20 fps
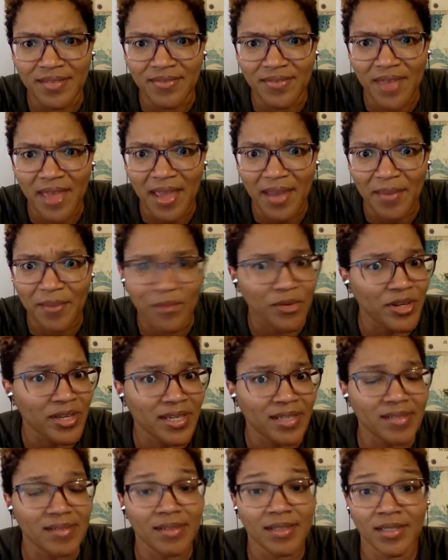fact
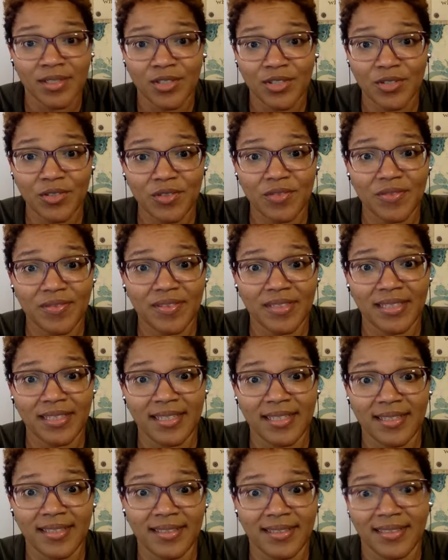when
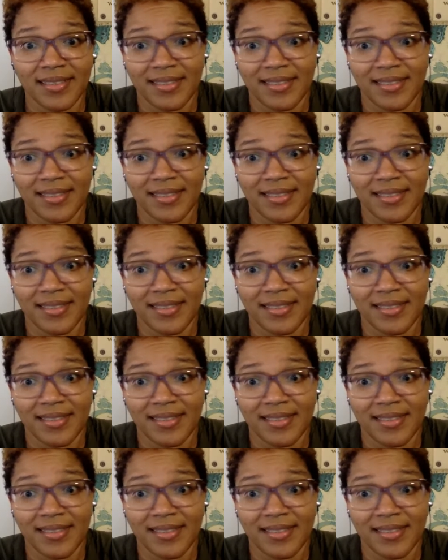truthfully